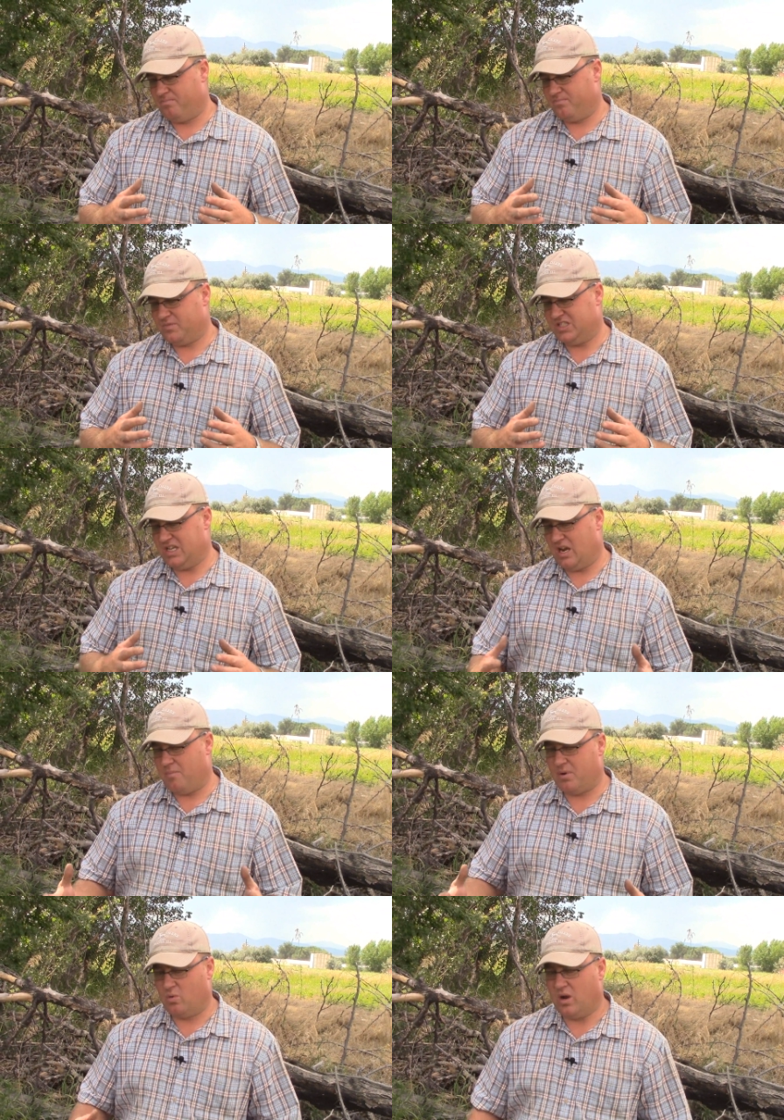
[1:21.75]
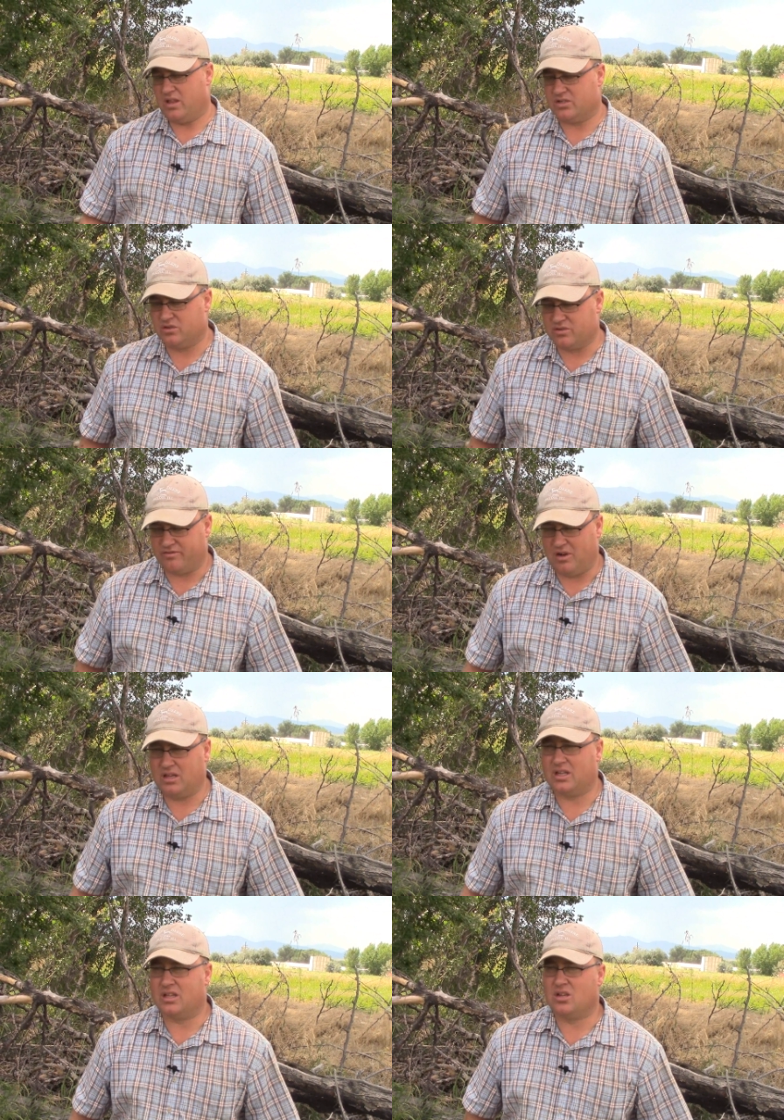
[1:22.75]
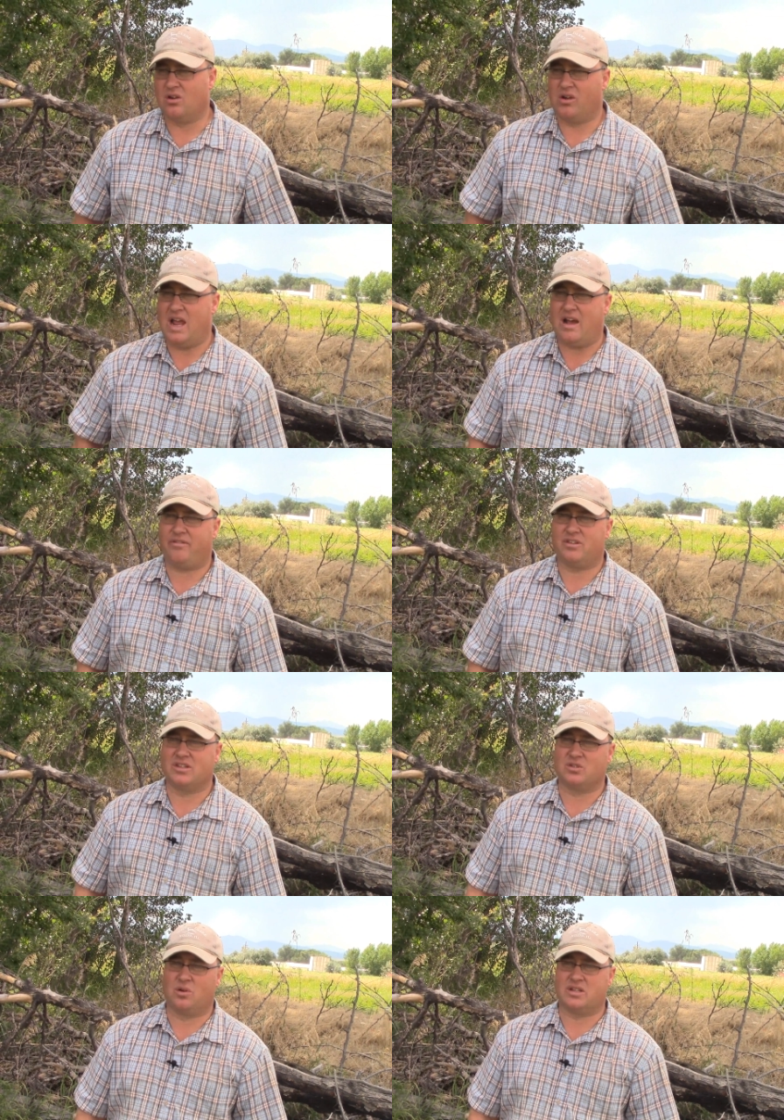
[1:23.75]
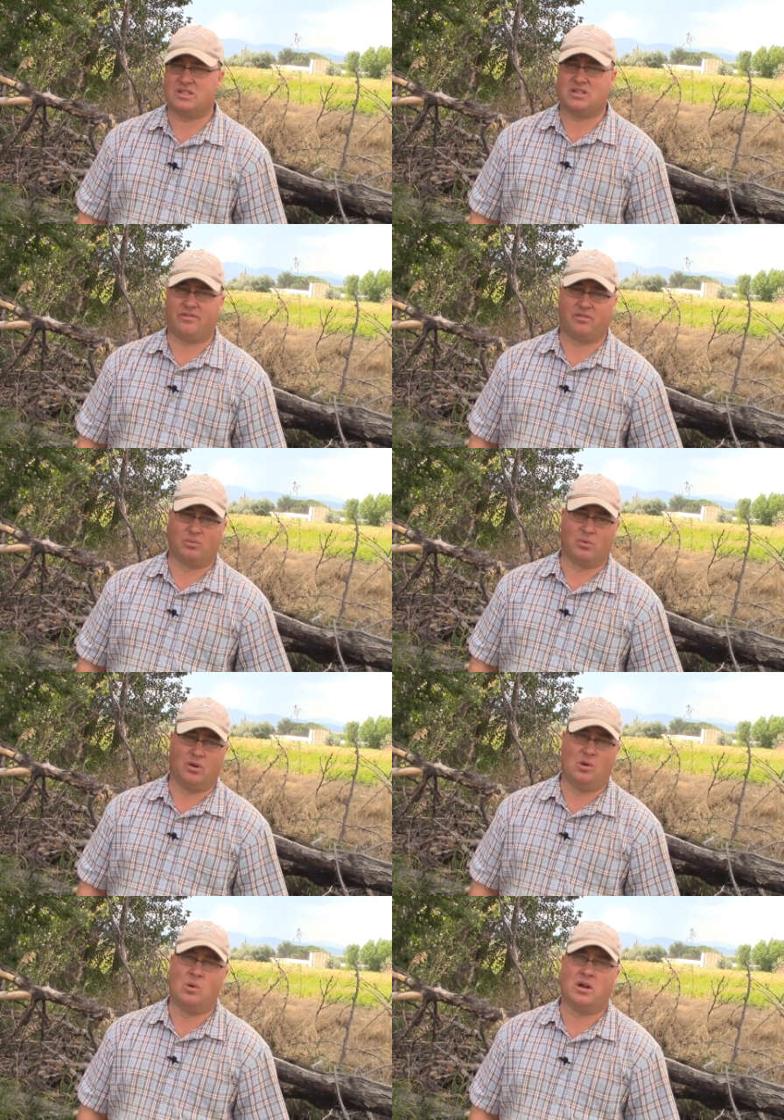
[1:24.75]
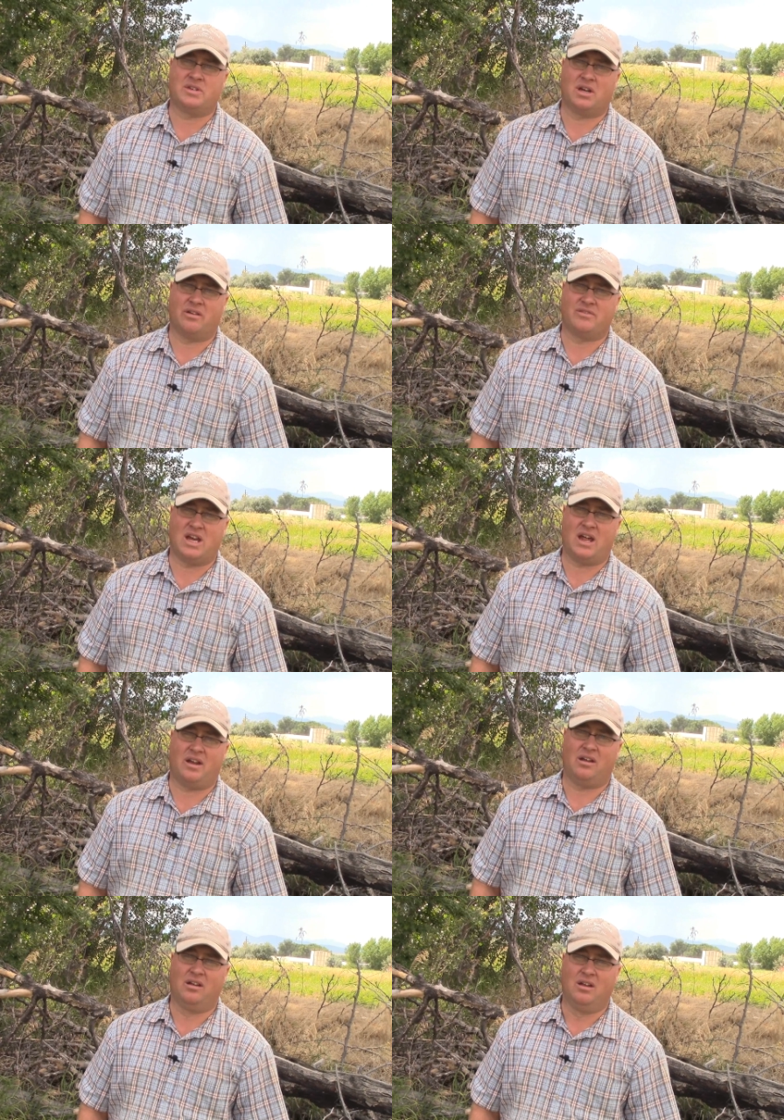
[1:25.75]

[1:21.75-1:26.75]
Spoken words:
set up in a way that's user friendly that you don't have to sort of sift through a ton of data.